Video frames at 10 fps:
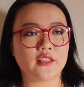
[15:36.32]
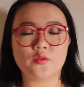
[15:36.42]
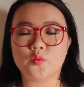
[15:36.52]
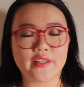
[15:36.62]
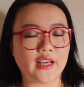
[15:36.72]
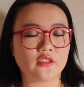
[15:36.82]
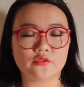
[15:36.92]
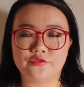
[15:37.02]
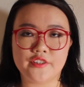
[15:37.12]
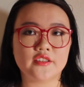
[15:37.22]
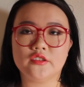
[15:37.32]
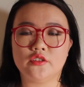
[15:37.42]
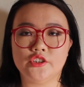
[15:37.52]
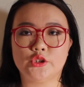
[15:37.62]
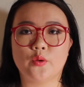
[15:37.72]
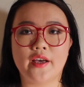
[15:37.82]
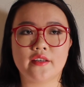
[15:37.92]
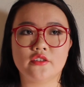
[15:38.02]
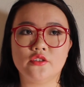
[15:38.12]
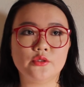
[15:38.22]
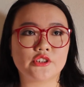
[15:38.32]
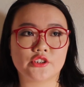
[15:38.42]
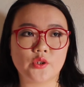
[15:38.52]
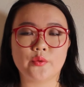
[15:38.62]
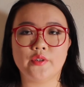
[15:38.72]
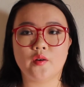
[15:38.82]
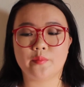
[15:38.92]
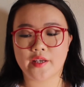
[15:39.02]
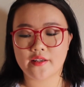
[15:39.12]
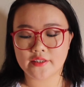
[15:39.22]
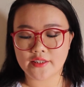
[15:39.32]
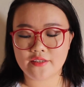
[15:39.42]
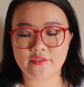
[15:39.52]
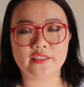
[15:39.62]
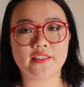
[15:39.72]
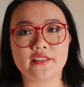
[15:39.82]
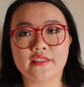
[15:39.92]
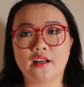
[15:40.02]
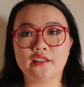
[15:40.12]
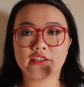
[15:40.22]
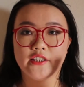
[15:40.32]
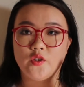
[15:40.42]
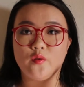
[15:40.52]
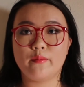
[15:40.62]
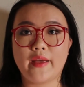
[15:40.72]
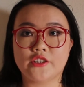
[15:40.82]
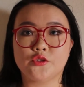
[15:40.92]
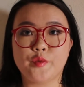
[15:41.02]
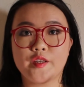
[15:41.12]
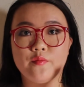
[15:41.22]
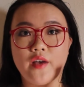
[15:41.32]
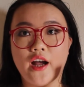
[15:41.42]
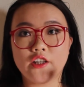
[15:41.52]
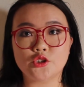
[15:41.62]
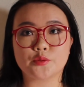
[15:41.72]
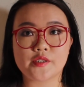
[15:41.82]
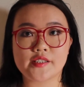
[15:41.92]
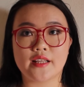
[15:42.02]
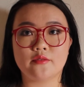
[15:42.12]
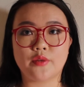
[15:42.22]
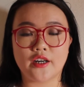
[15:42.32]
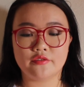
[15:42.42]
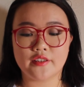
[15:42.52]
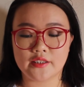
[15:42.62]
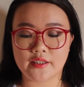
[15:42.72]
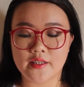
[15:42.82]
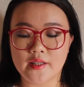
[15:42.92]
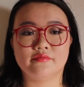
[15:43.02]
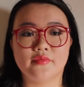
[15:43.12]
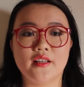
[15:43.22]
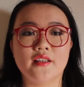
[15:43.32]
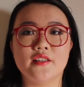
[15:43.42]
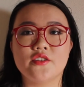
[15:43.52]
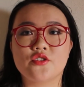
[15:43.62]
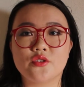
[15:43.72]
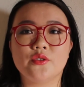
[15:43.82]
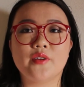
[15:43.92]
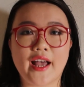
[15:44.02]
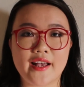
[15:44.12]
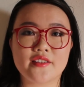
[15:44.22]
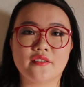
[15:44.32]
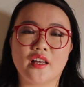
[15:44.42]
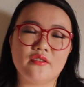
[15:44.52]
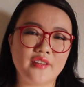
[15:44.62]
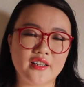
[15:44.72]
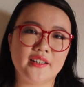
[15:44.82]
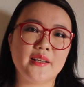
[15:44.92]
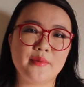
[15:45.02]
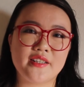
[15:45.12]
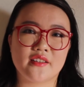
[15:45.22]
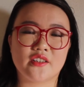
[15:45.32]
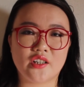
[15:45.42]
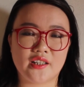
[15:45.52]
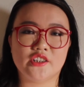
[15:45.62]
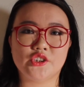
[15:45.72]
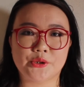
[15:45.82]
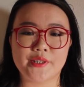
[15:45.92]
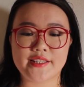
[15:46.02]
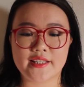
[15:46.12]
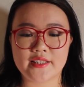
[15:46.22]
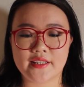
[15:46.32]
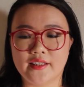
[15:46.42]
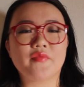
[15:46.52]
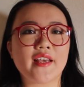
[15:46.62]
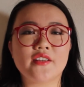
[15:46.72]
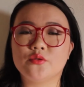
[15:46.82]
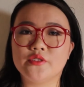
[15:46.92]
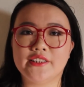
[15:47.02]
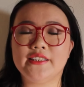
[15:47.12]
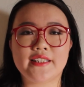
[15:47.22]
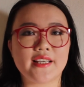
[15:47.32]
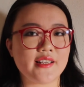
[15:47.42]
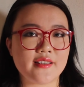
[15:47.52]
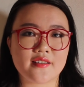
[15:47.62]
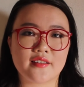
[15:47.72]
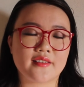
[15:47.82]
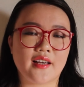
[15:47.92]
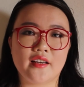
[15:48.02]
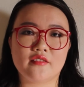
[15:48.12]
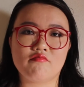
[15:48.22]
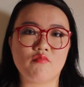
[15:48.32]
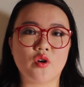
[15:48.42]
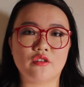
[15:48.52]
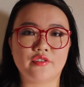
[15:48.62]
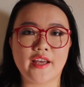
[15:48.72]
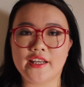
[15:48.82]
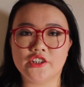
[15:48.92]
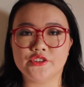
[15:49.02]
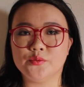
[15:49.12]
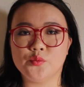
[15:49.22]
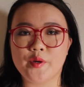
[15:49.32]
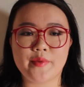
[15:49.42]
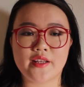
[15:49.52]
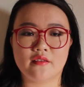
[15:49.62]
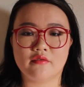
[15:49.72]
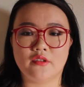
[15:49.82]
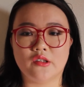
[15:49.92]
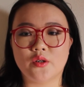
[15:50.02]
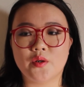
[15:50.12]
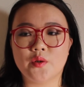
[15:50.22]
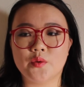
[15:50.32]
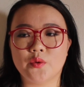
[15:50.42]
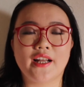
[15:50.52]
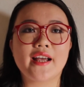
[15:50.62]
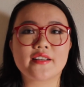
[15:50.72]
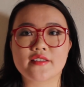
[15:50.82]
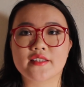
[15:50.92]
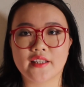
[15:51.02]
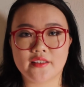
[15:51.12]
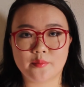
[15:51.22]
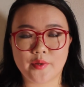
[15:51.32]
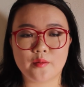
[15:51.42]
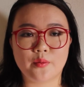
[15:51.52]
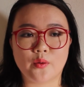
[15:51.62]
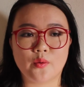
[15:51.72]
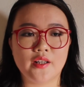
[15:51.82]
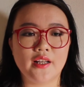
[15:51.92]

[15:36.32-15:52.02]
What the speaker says: without physically trying, you just don't know, because even these colors, they don't match me 100% perfectly. SUQQU has a very limited color choices. It really is designed more for Asian women or light-skinned people.